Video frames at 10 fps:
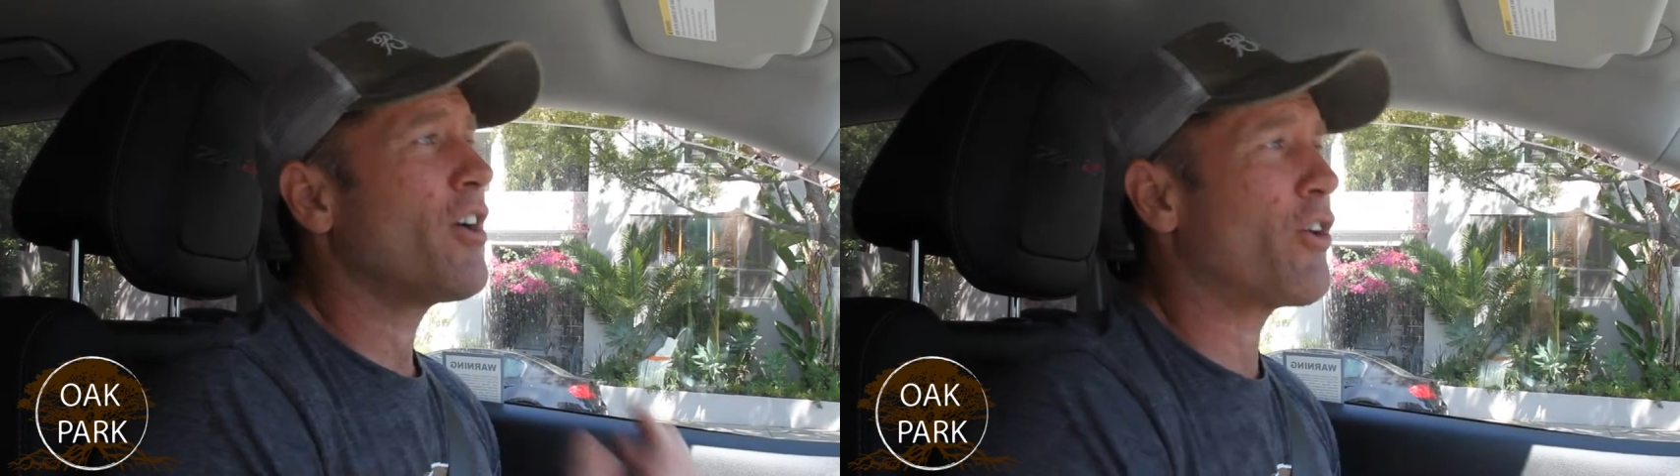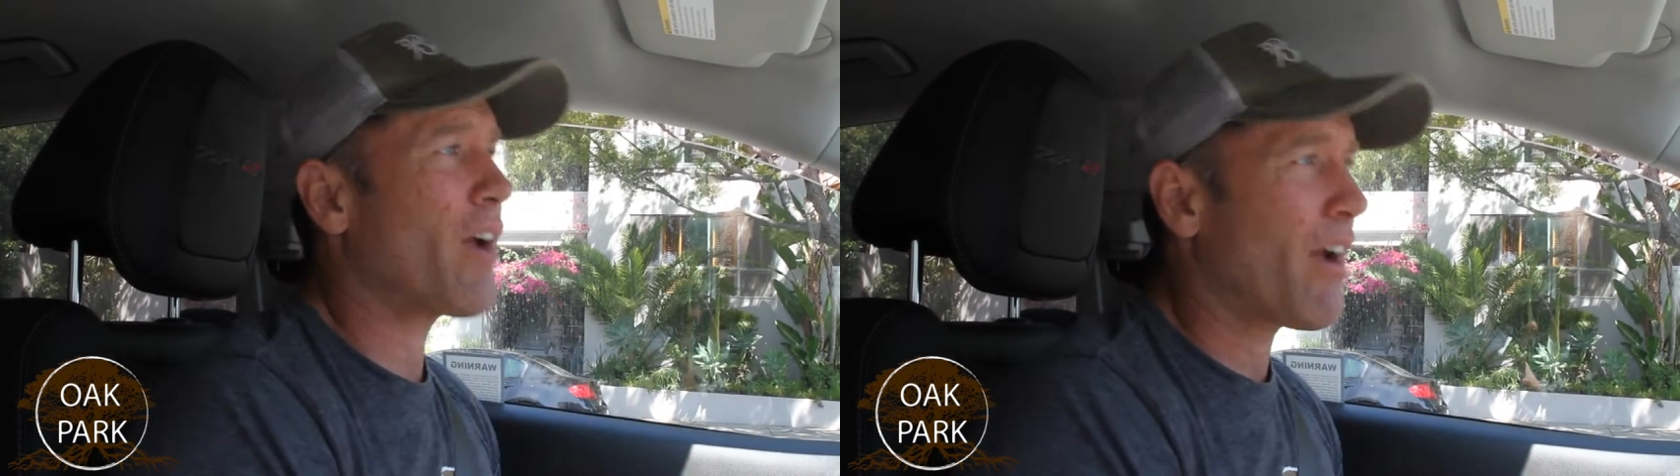
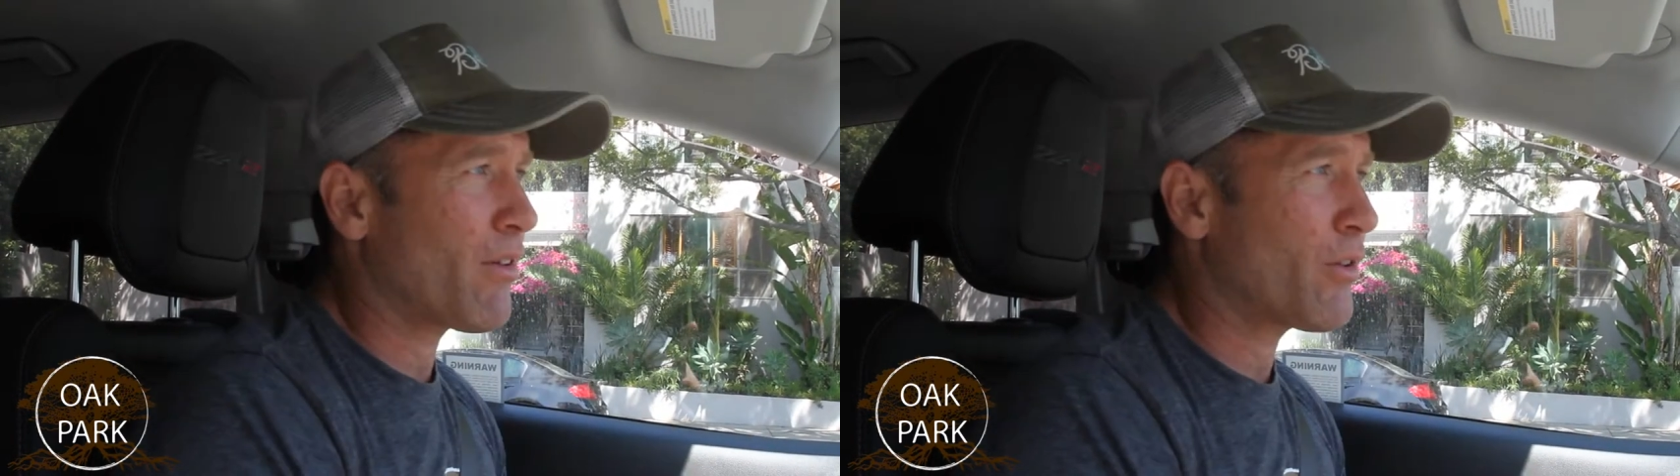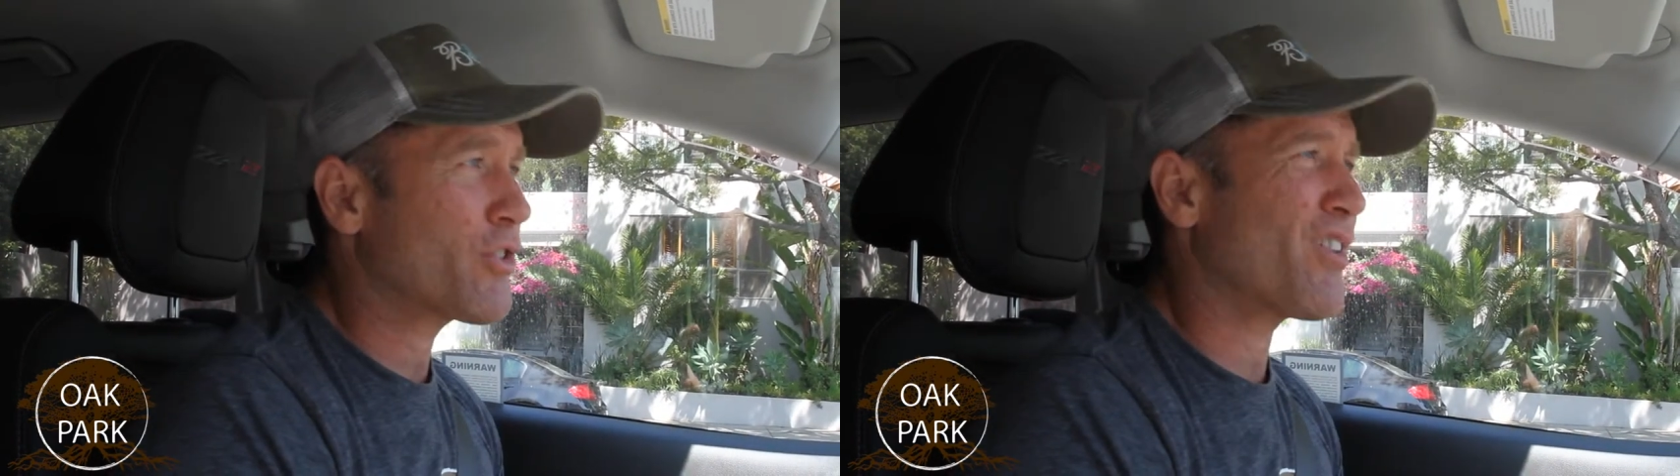your
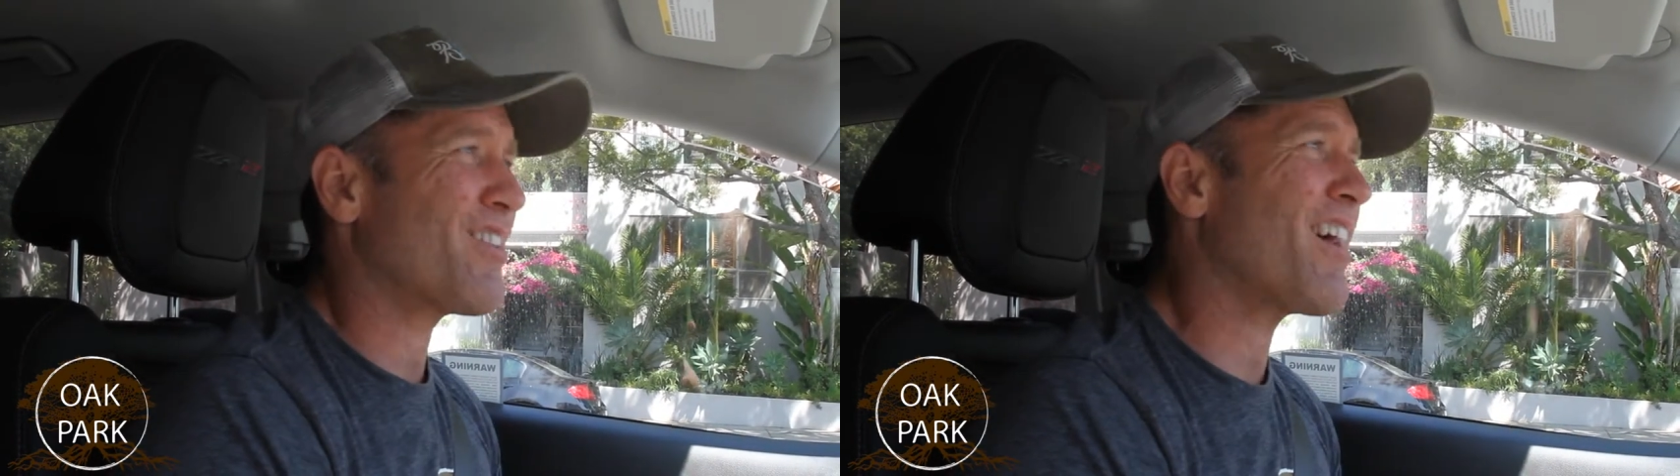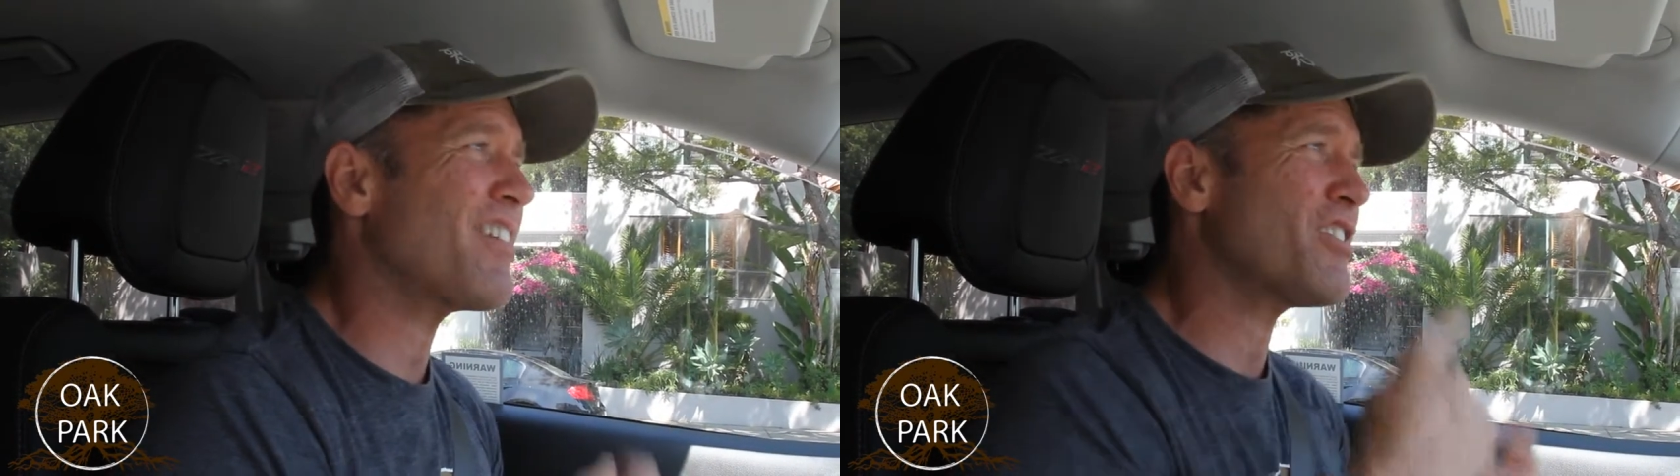
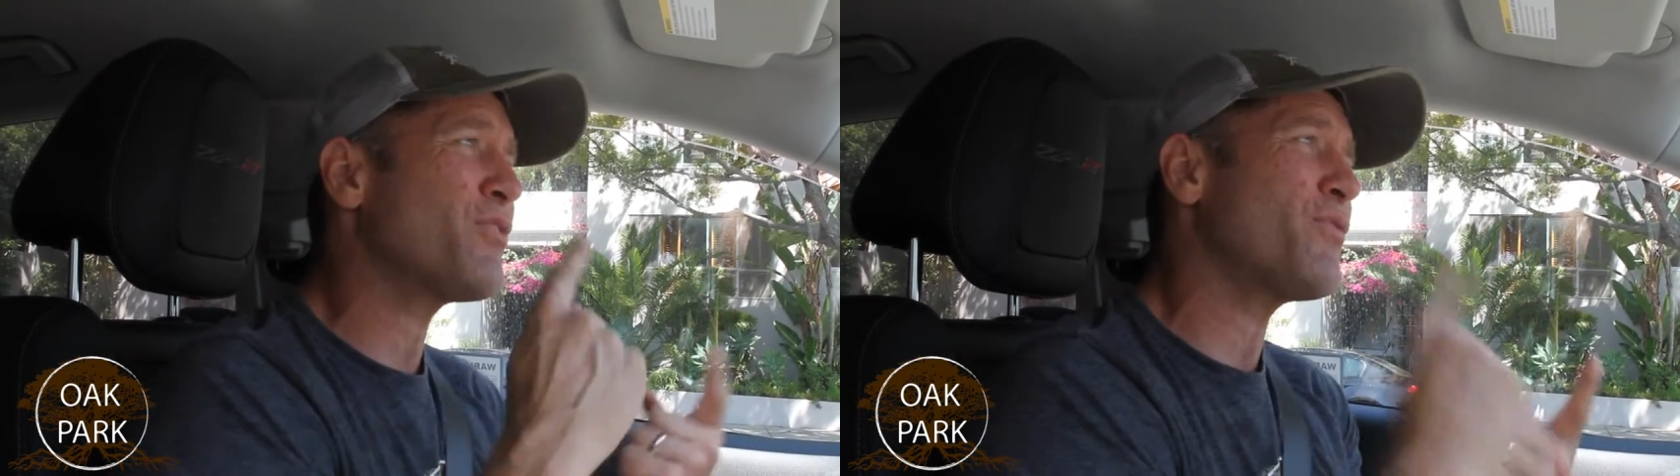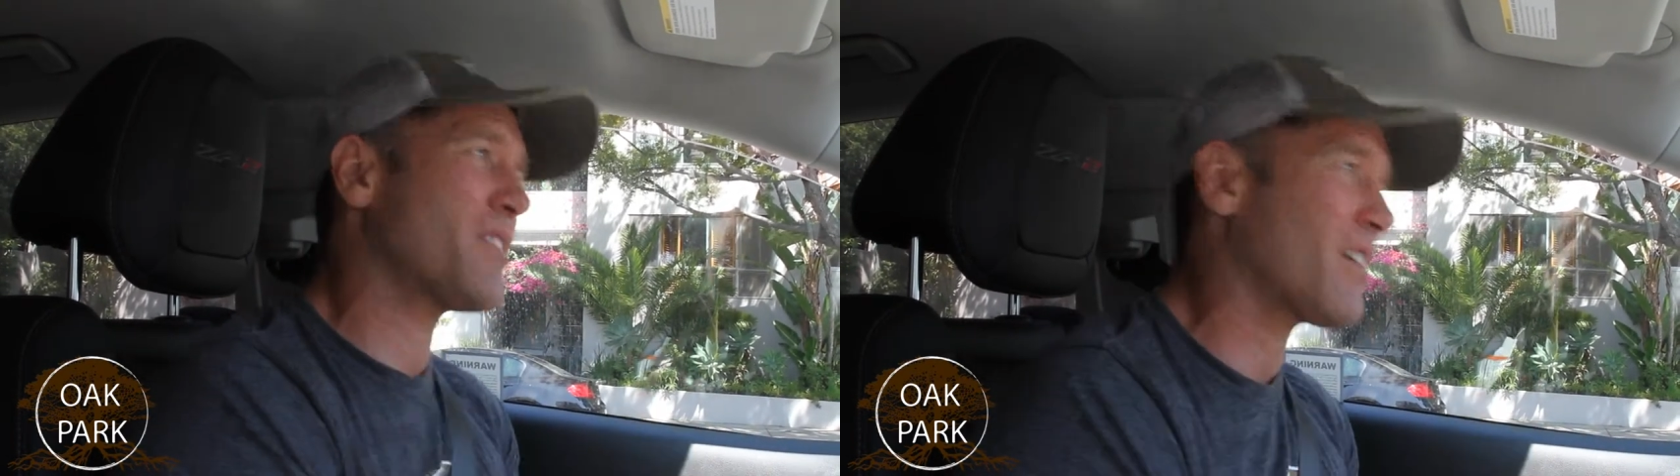evolution, not
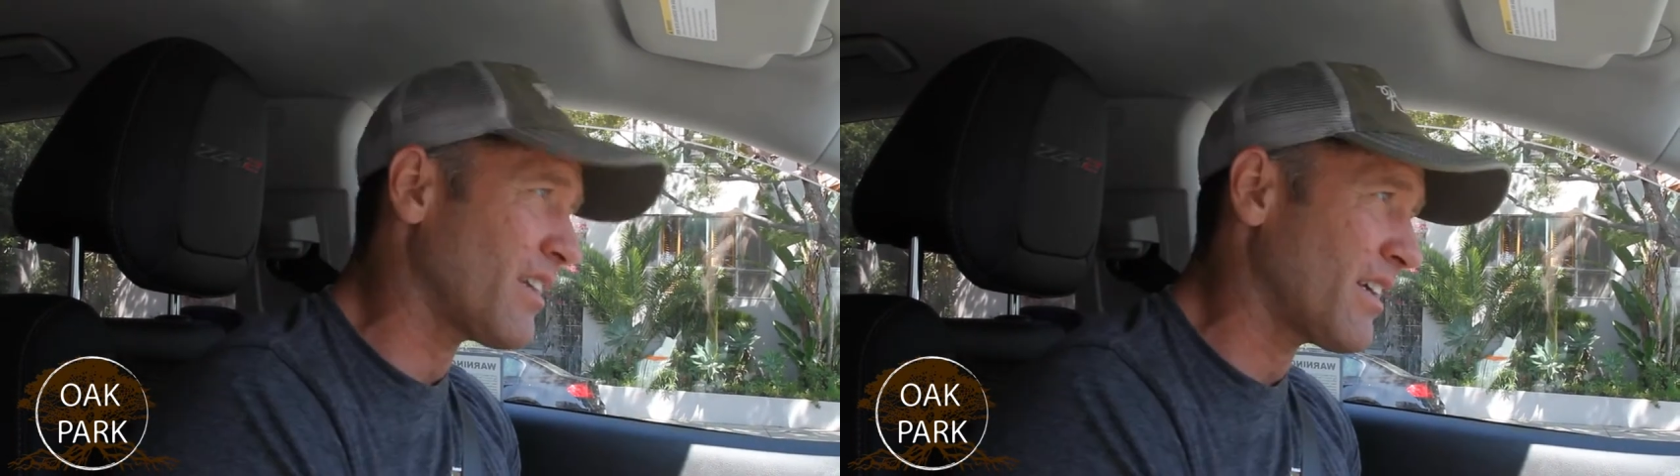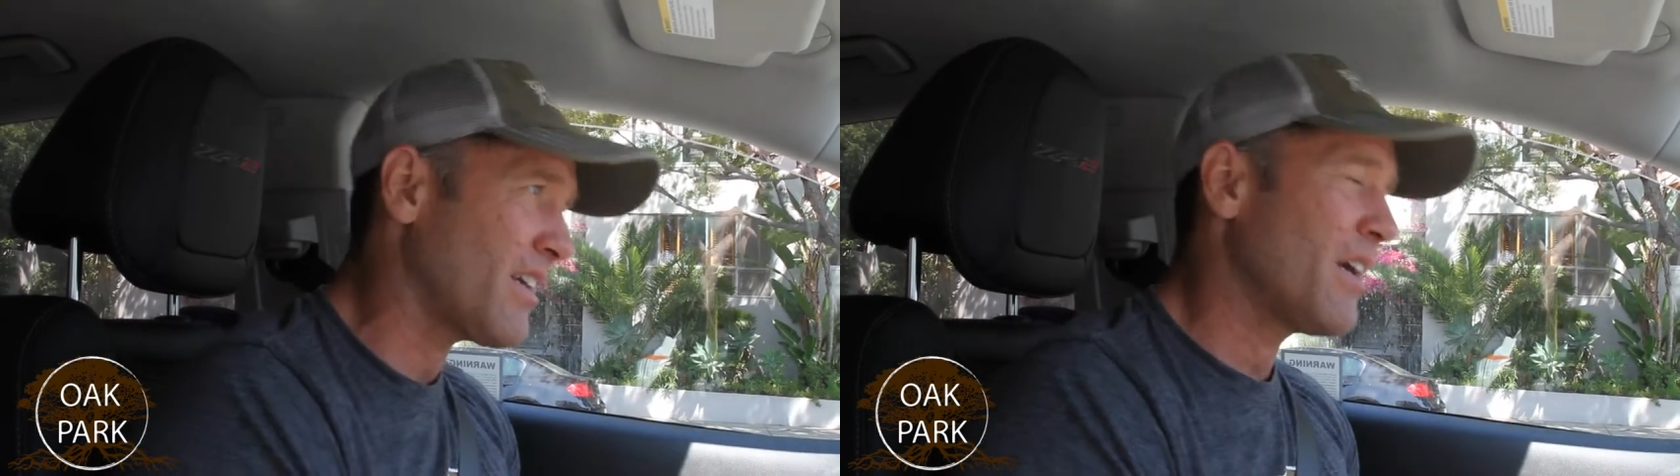just
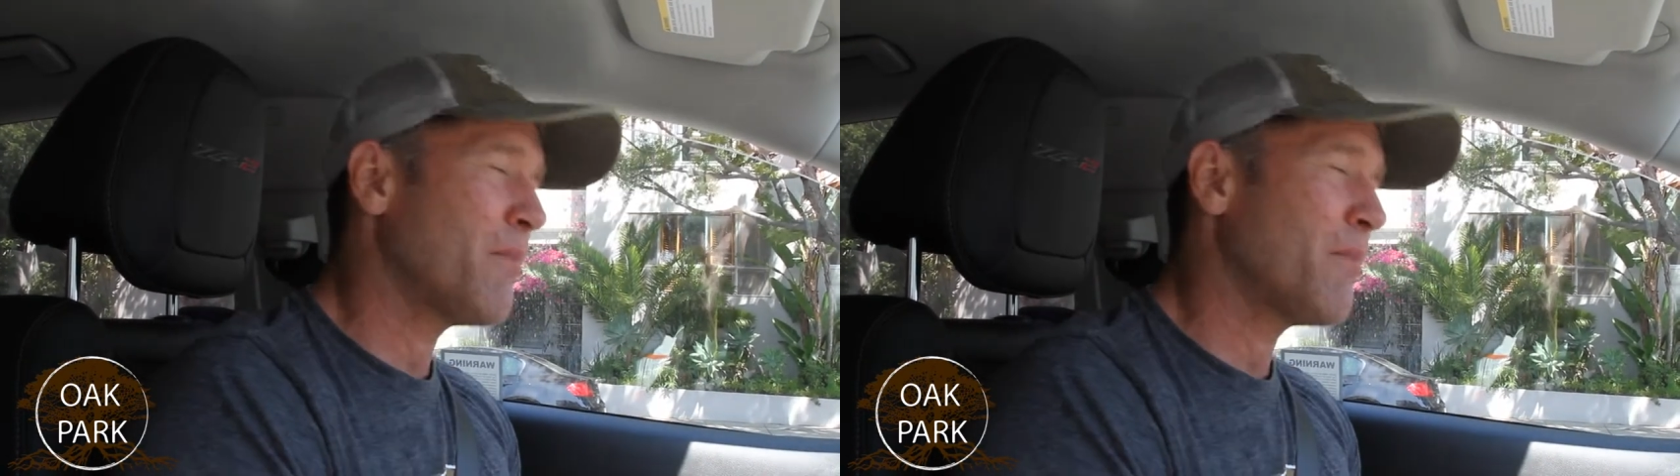physically,